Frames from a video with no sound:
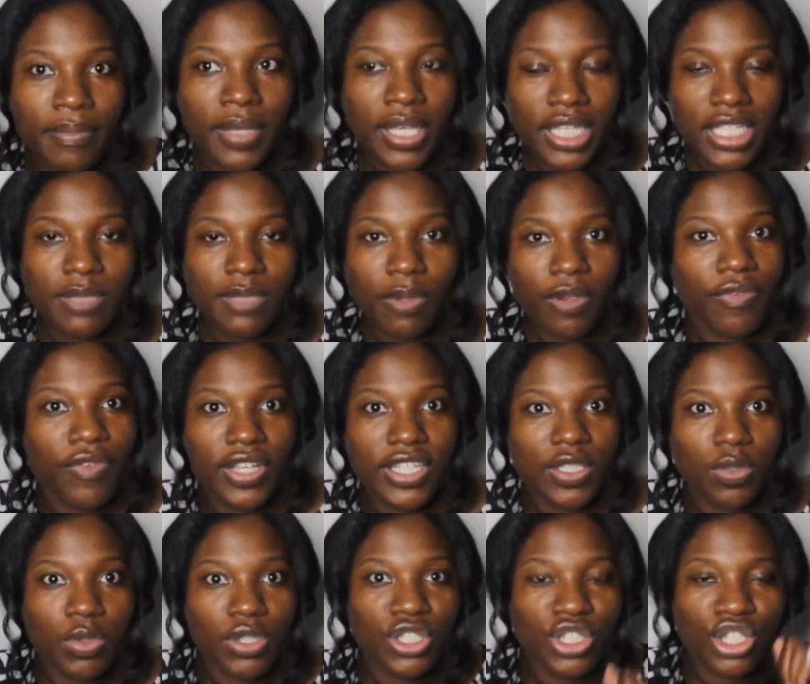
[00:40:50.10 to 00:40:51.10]
The
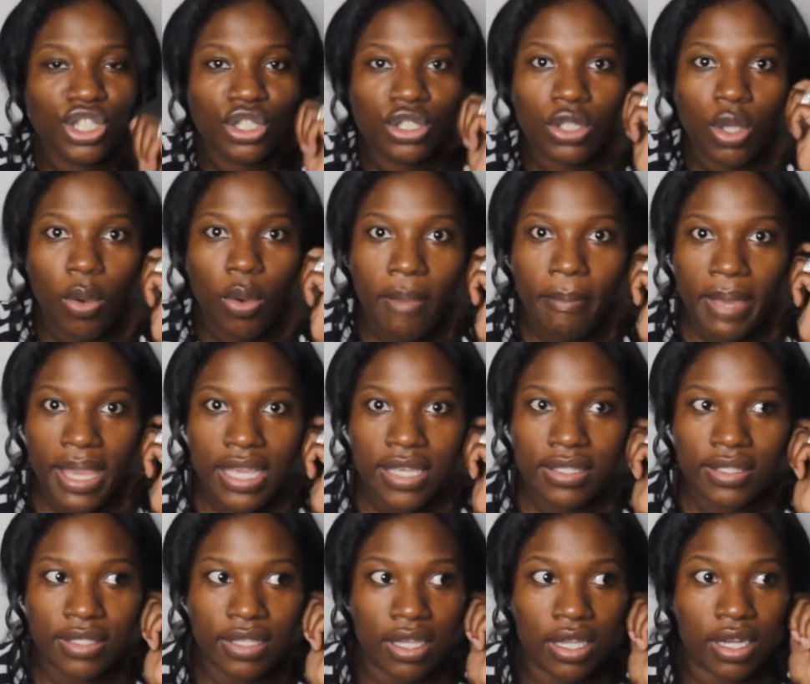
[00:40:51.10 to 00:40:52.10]
experience was just so
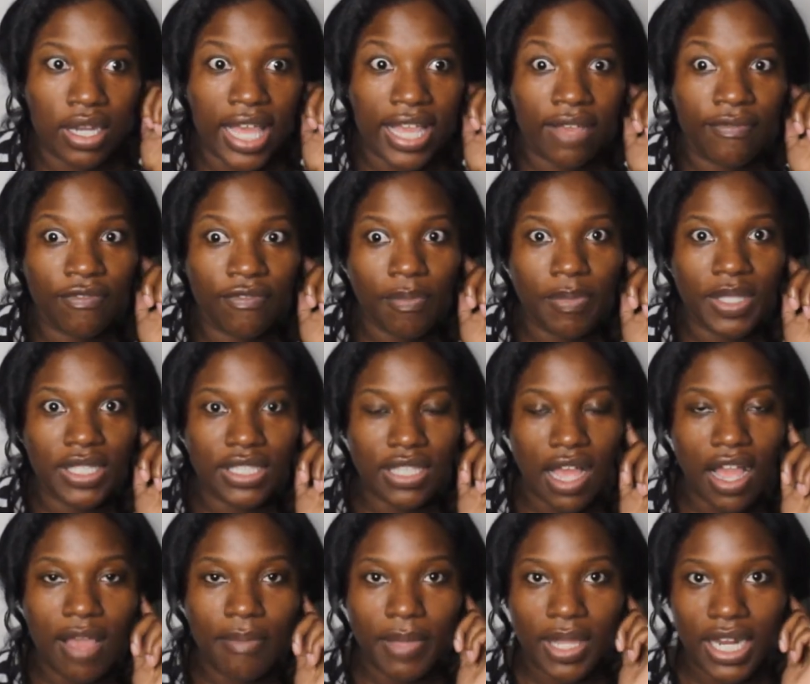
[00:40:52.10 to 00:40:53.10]
amazing. Like, from the
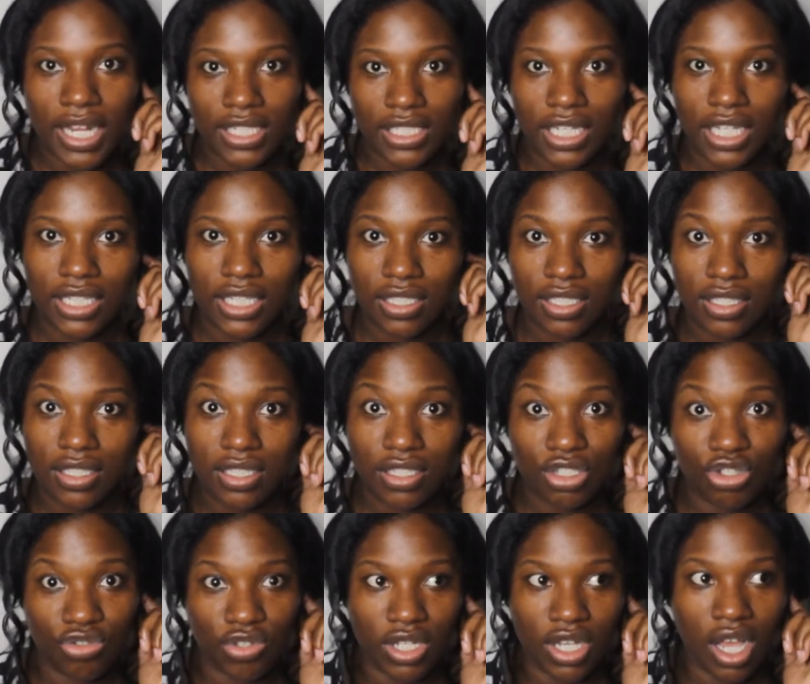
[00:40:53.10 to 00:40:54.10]
time that I checked into
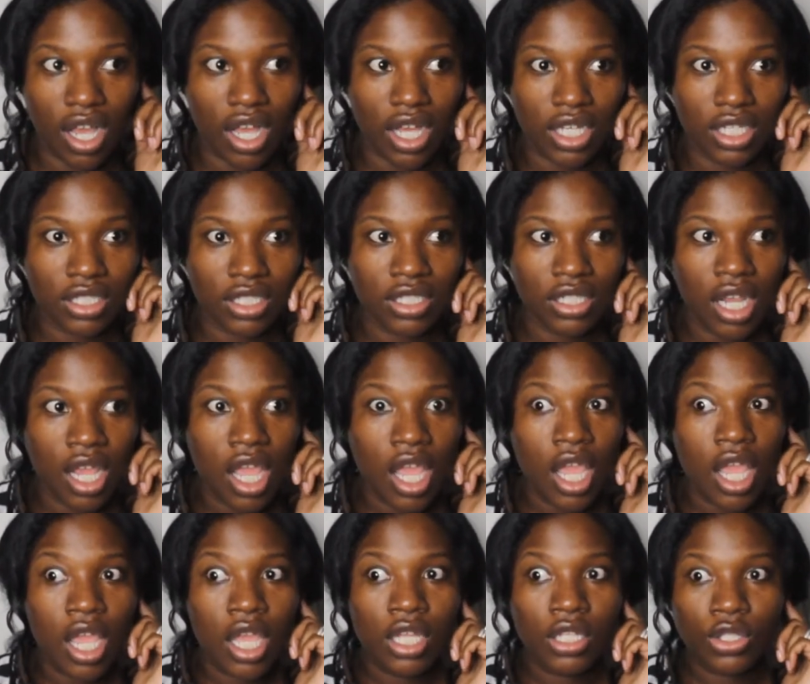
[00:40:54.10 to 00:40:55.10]
triage
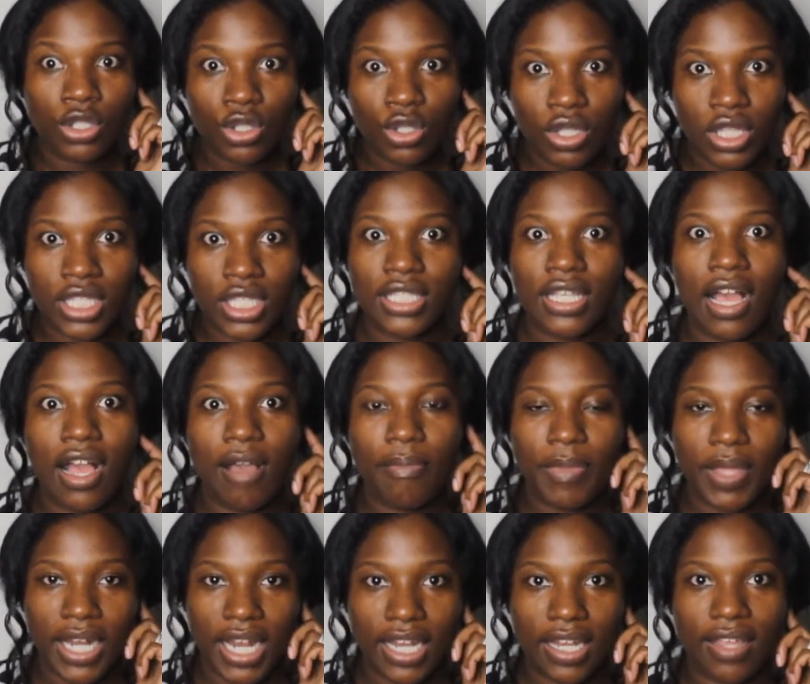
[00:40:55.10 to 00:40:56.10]
to the
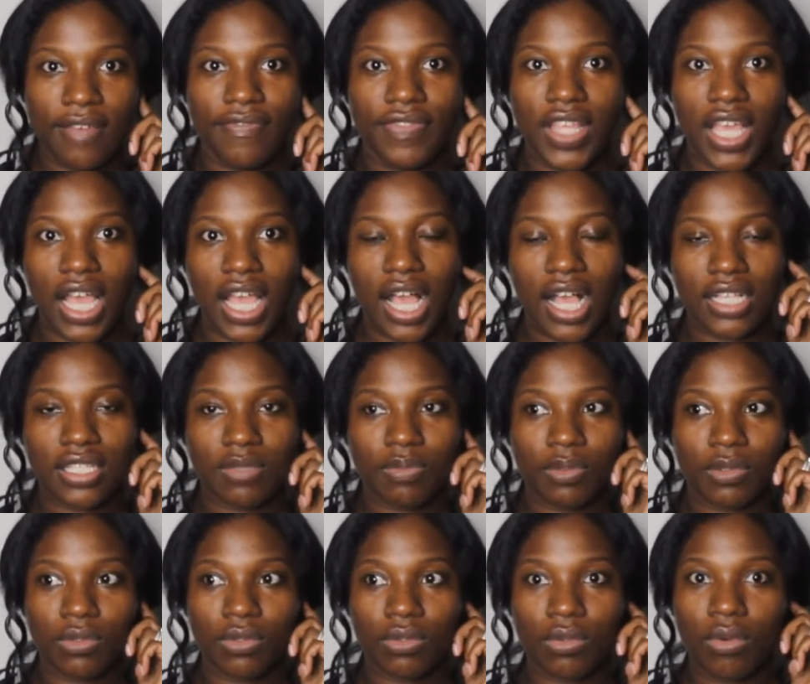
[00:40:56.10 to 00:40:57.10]
time that I left that
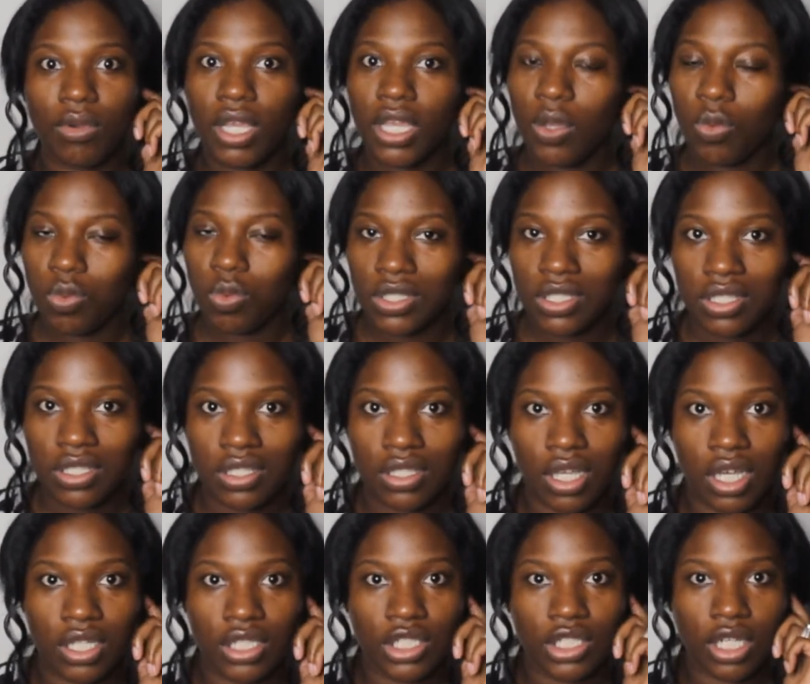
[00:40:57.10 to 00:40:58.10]
hospital, it was
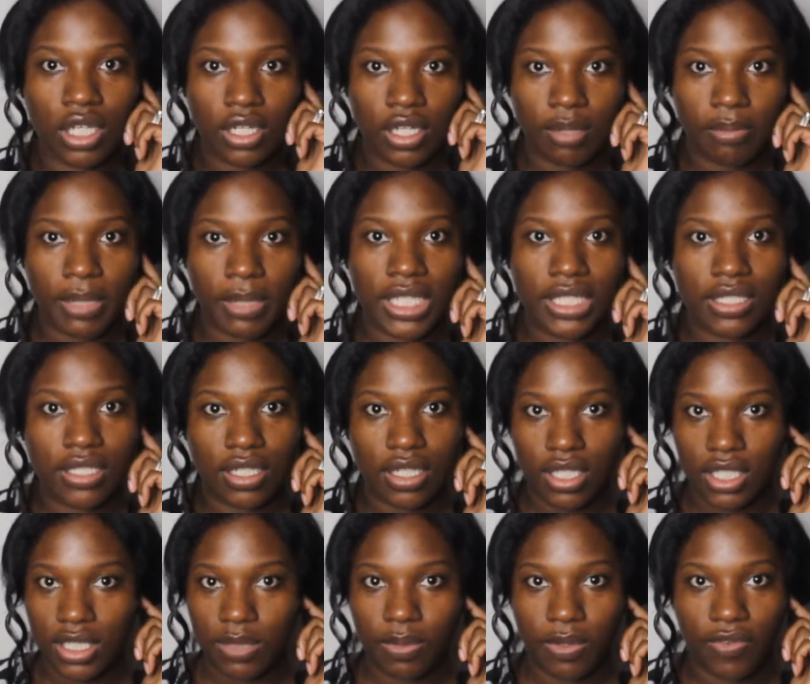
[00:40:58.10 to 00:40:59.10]
such an amazing
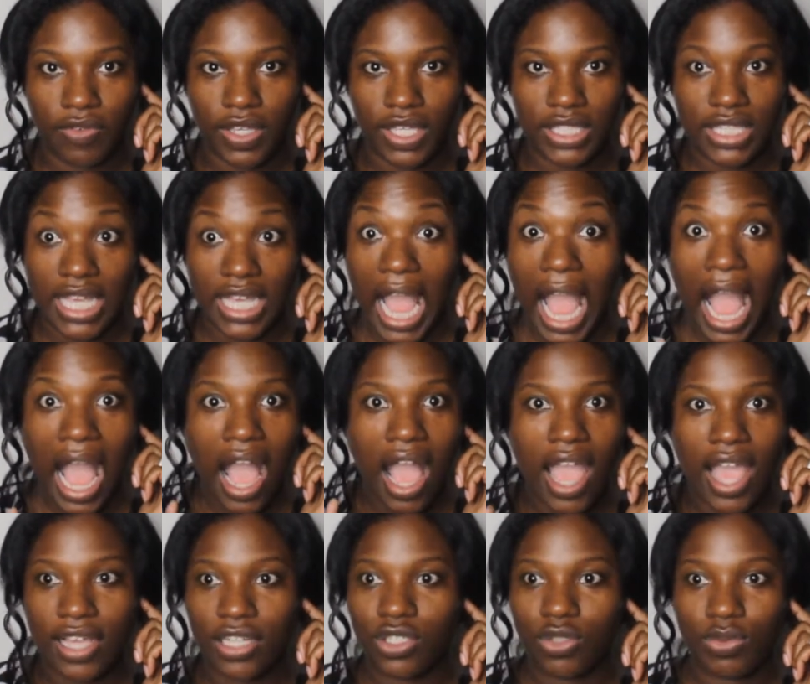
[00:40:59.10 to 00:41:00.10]
experience. Like, I
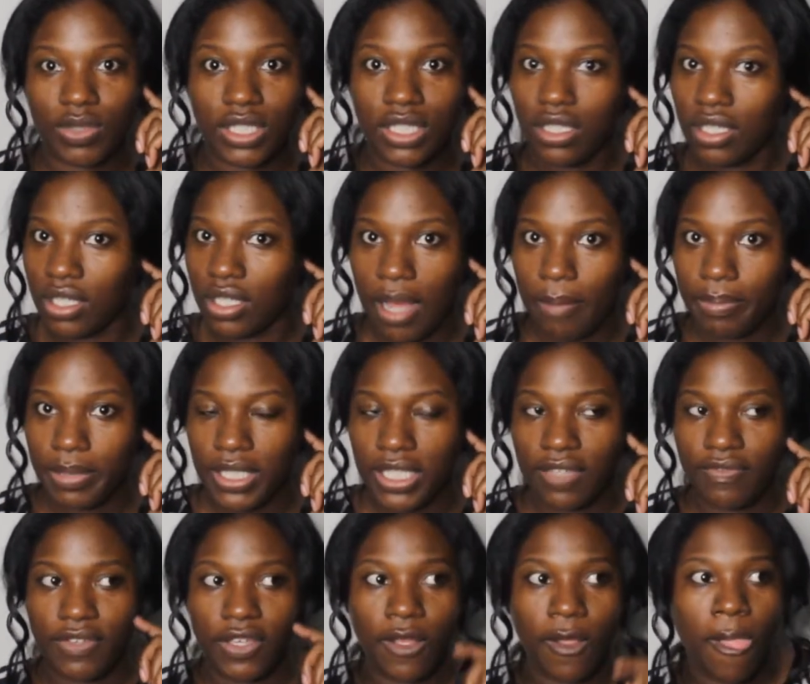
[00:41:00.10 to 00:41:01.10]
actually could not
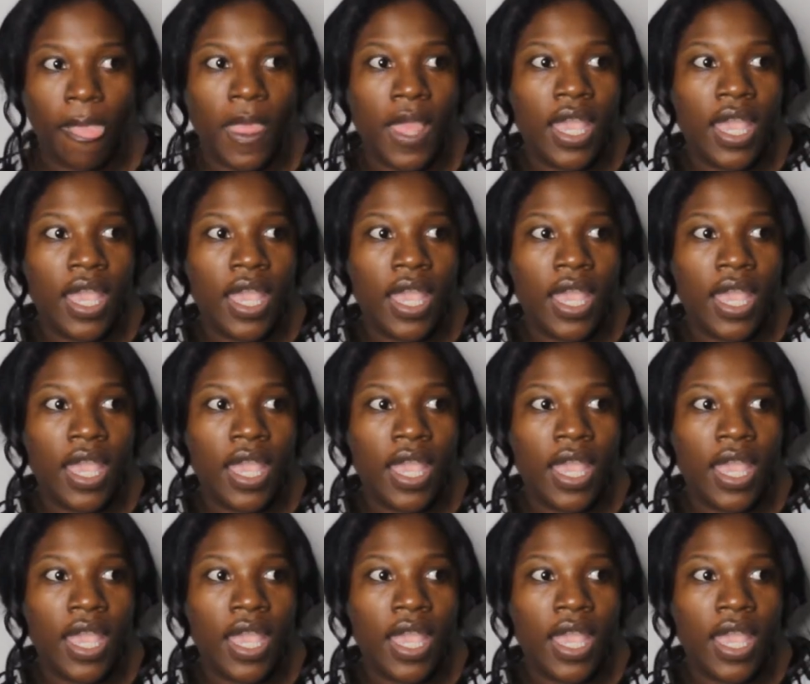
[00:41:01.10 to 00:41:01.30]
believe it.